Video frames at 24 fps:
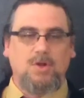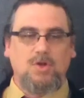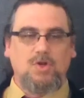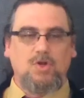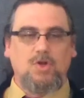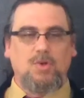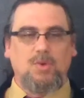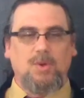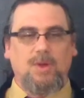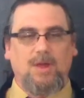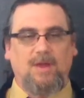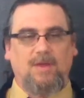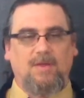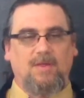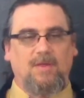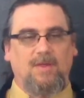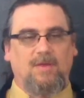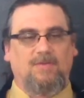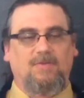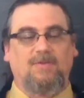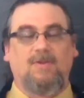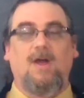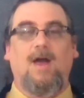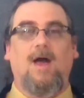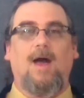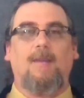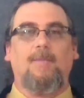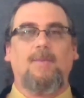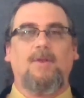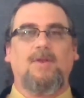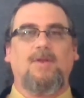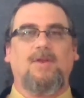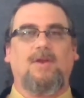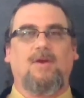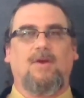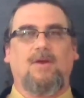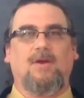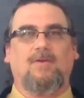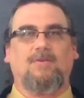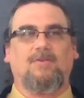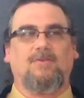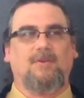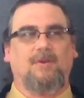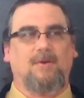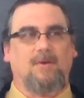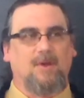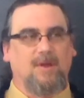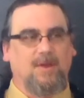doing this commentary
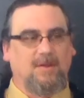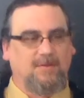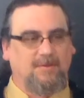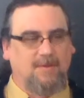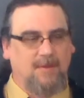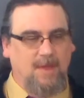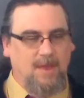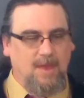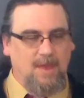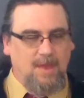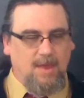series,